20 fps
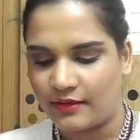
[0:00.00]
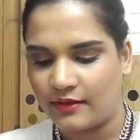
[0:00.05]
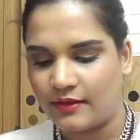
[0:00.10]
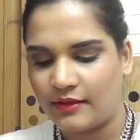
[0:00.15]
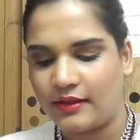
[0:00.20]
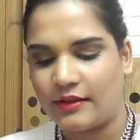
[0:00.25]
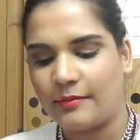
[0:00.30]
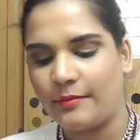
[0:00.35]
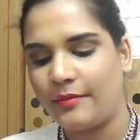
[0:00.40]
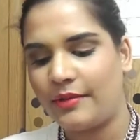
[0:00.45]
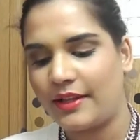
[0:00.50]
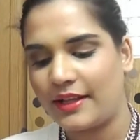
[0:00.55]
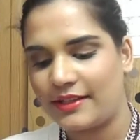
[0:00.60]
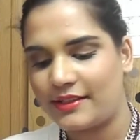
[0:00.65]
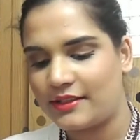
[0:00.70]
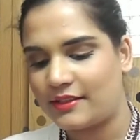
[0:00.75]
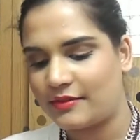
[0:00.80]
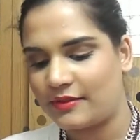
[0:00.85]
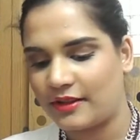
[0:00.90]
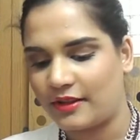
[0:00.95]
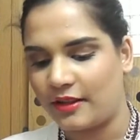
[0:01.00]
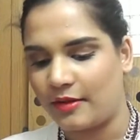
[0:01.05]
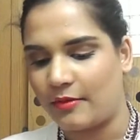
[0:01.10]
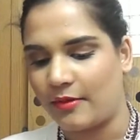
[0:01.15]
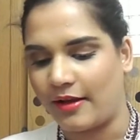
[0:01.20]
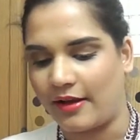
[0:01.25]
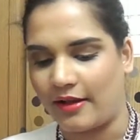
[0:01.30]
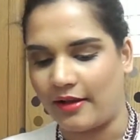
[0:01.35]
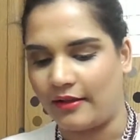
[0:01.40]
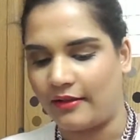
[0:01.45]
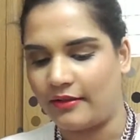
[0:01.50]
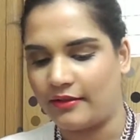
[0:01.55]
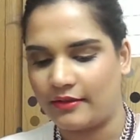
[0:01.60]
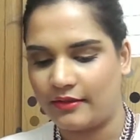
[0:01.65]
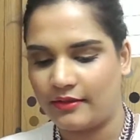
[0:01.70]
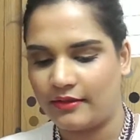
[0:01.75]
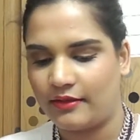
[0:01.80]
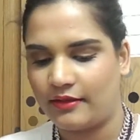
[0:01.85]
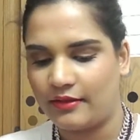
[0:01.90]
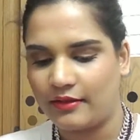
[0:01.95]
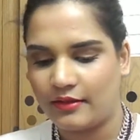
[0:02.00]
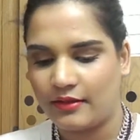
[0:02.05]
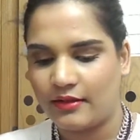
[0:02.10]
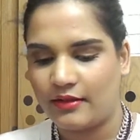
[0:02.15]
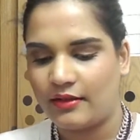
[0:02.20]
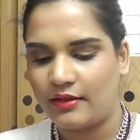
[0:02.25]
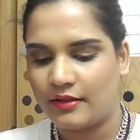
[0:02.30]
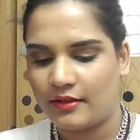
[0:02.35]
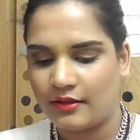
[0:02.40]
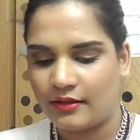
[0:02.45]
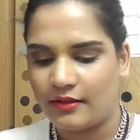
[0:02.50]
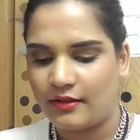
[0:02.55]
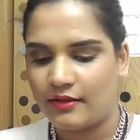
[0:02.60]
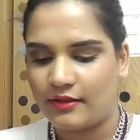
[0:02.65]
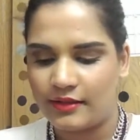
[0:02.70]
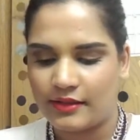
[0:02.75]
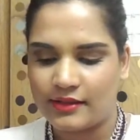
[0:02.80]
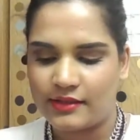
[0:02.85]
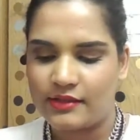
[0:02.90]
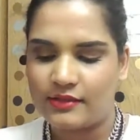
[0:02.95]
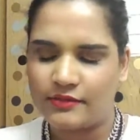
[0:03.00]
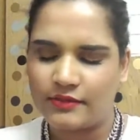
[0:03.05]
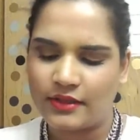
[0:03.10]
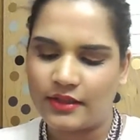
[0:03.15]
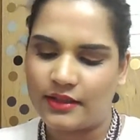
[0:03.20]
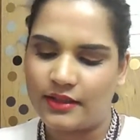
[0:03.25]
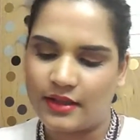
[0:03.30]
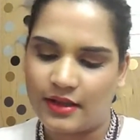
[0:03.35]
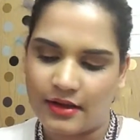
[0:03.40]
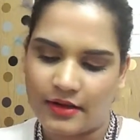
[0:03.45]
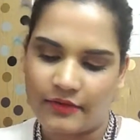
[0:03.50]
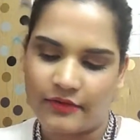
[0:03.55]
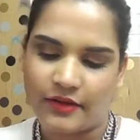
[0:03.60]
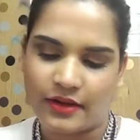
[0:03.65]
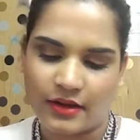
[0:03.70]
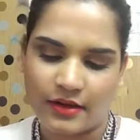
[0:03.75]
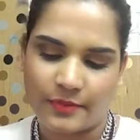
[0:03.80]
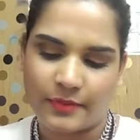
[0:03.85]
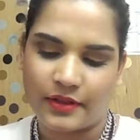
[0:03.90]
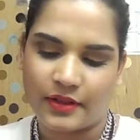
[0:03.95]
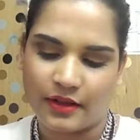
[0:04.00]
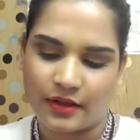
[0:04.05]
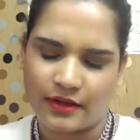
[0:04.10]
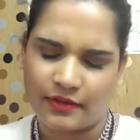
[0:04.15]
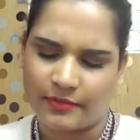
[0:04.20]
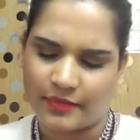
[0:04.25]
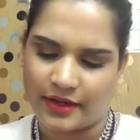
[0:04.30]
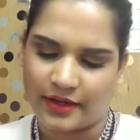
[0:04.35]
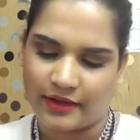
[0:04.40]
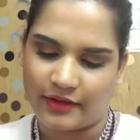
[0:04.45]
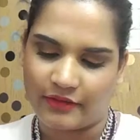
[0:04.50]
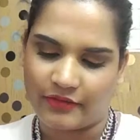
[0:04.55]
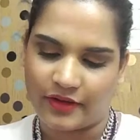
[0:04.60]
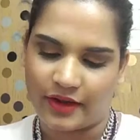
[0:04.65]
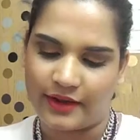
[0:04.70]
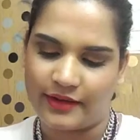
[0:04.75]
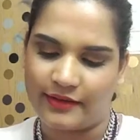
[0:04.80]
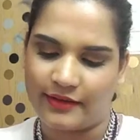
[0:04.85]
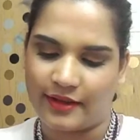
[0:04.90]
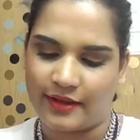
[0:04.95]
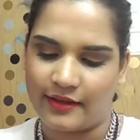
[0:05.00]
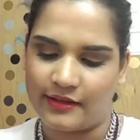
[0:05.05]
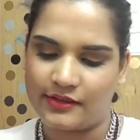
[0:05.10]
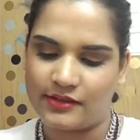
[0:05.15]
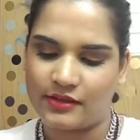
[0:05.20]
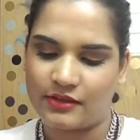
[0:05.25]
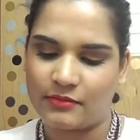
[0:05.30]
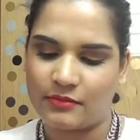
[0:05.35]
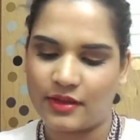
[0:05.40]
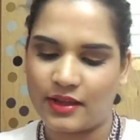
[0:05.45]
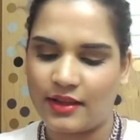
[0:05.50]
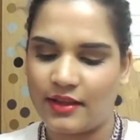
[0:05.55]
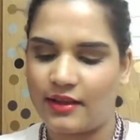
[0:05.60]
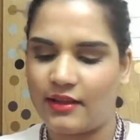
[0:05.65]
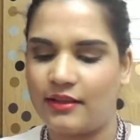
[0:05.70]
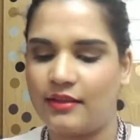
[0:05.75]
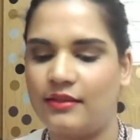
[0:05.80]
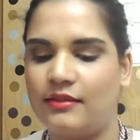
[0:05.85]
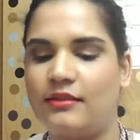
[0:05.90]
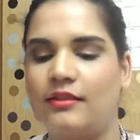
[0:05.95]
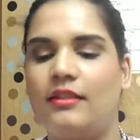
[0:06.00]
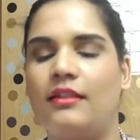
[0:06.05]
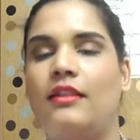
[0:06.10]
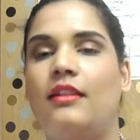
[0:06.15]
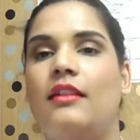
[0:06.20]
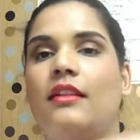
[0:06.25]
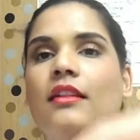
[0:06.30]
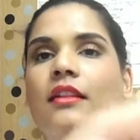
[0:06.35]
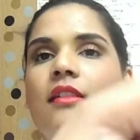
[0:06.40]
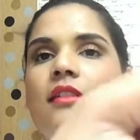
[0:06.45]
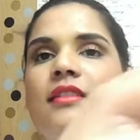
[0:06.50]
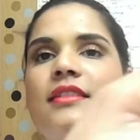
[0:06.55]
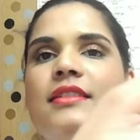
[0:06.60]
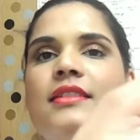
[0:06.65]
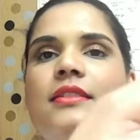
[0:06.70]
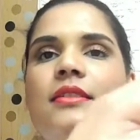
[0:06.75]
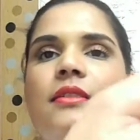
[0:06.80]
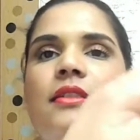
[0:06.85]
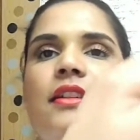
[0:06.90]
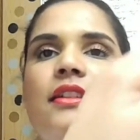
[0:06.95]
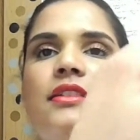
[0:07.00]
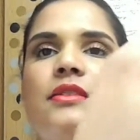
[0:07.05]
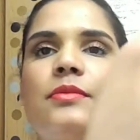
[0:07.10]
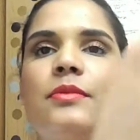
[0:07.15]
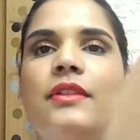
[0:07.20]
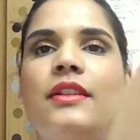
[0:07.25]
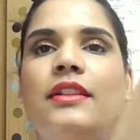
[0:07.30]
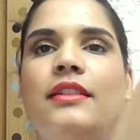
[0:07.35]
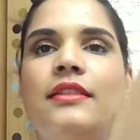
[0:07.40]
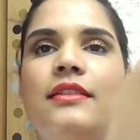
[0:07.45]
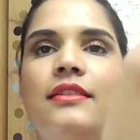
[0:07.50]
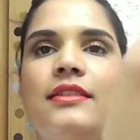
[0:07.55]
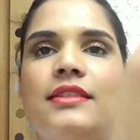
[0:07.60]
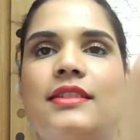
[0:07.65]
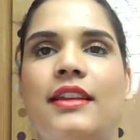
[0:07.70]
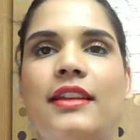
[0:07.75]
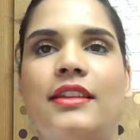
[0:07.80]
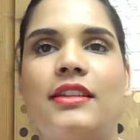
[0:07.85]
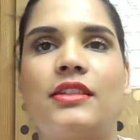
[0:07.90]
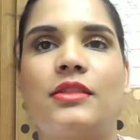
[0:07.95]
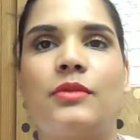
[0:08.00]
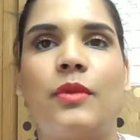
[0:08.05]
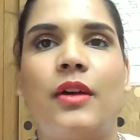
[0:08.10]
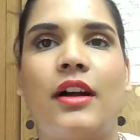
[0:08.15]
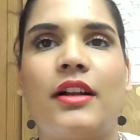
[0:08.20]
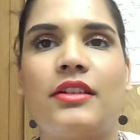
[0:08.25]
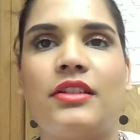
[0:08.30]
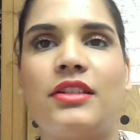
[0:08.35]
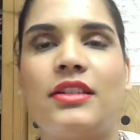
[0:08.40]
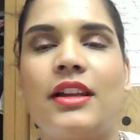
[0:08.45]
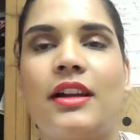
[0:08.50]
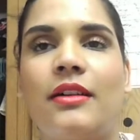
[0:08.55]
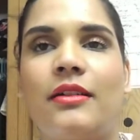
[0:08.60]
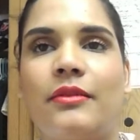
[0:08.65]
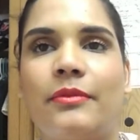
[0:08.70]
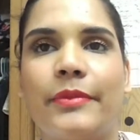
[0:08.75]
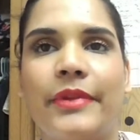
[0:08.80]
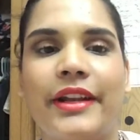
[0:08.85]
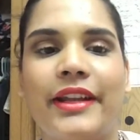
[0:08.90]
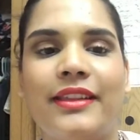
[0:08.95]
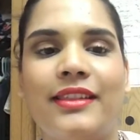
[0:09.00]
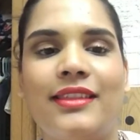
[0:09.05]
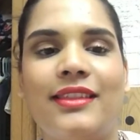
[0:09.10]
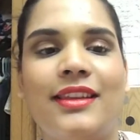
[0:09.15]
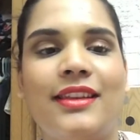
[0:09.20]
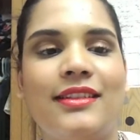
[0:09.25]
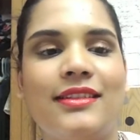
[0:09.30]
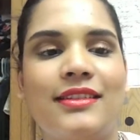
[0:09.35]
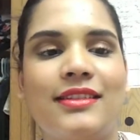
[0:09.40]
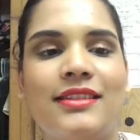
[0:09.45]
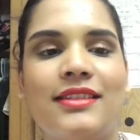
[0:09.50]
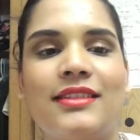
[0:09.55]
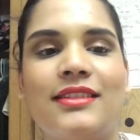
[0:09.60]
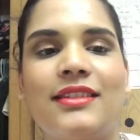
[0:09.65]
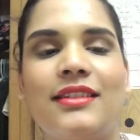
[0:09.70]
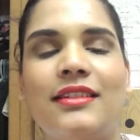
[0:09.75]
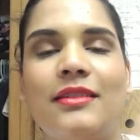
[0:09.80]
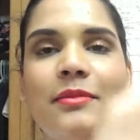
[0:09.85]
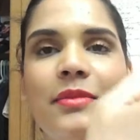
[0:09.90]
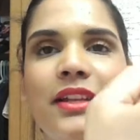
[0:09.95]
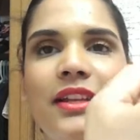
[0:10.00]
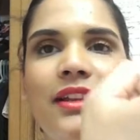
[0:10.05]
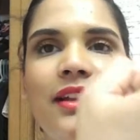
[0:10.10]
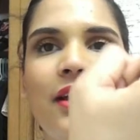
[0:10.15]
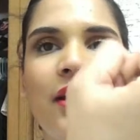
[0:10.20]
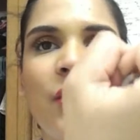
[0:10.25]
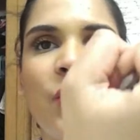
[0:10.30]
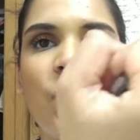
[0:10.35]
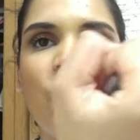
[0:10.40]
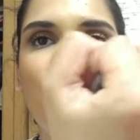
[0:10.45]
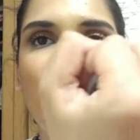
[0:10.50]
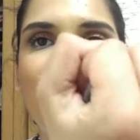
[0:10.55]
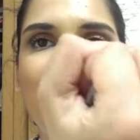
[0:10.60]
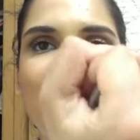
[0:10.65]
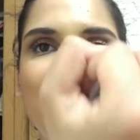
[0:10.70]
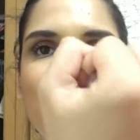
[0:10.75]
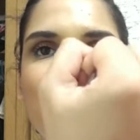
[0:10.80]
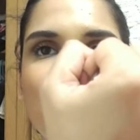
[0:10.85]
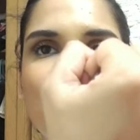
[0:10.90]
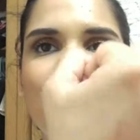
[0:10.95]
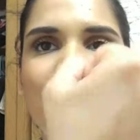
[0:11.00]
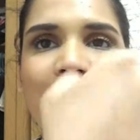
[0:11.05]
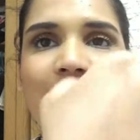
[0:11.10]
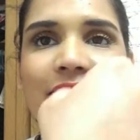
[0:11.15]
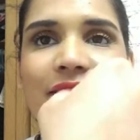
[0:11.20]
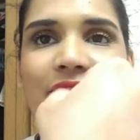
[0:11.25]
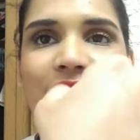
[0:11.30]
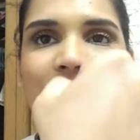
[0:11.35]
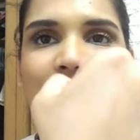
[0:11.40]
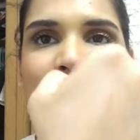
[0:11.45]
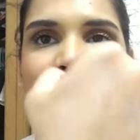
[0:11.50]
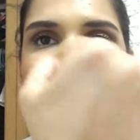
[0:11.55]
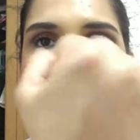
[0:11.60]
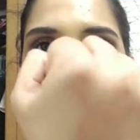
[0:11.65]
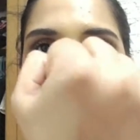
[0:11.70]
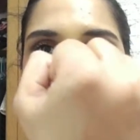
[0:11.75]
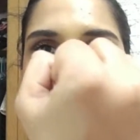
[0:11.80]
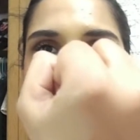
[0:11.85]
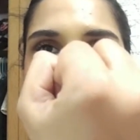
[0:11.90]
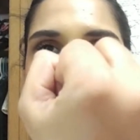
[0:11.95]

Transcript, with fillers: It blends really well it's really covering up a lot of my fine lines on my hand. So that's what it looks like swatched out. But I think this is going to be way too light for me.